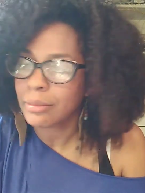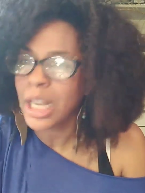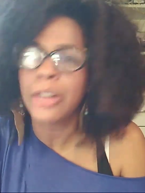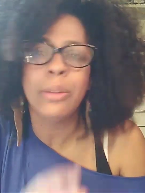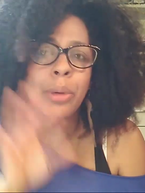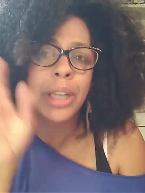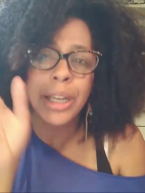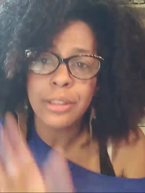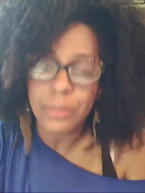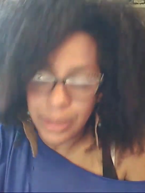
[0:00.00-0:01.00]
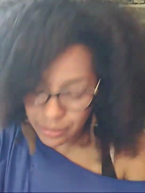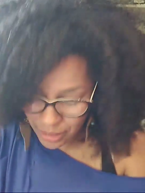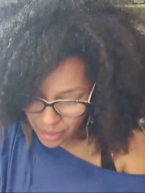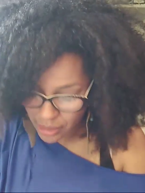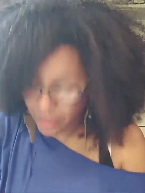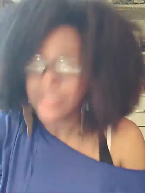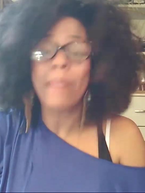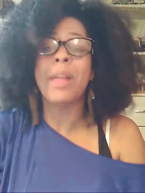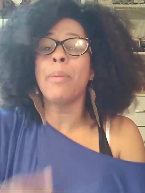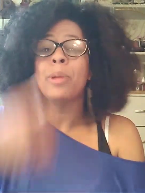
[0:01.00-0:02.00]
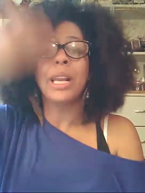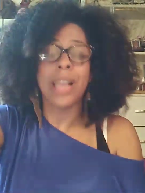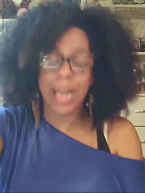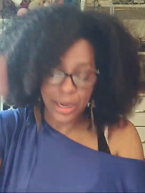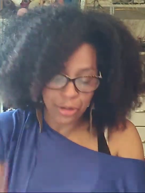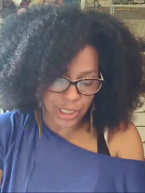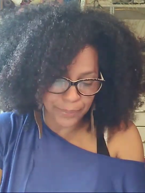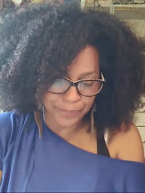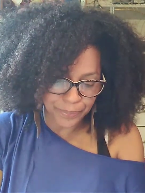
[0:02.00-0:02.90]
I don't even want to get it. Because I'm not bringing that energy.